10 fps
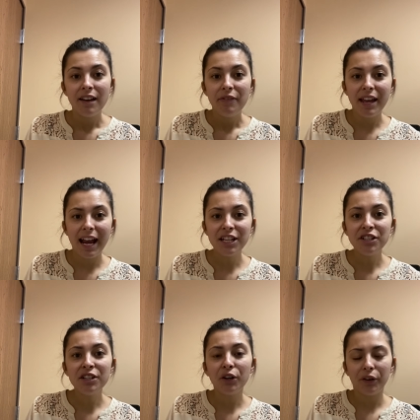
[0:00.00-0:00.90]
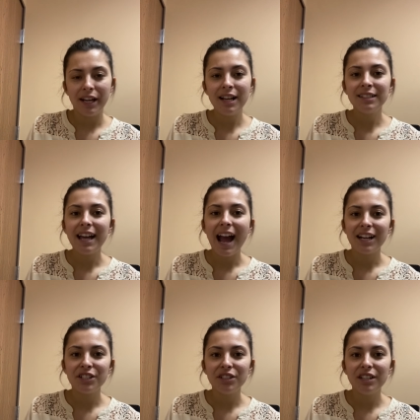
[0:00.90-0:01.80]
The ancient Greeks
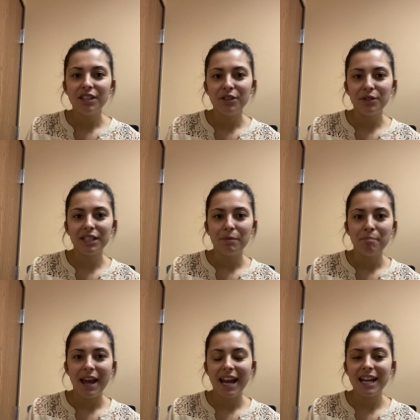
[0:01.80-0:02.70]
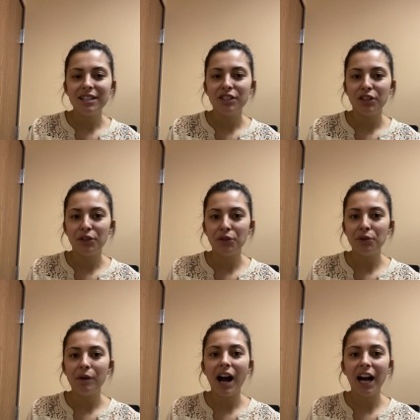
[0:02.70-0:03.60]
actually used May
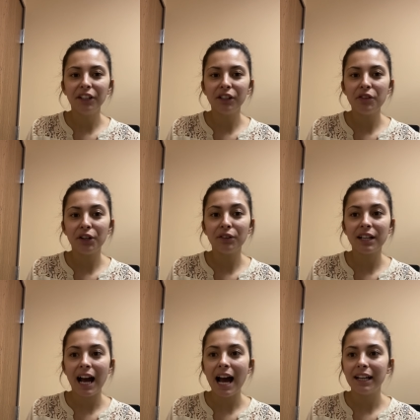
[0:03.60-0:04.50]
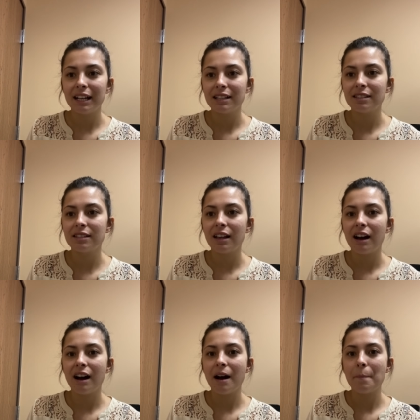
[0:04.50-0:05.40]
to honor their goddess,
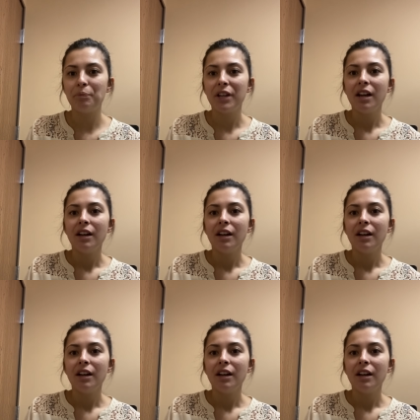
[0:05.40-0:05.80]
um,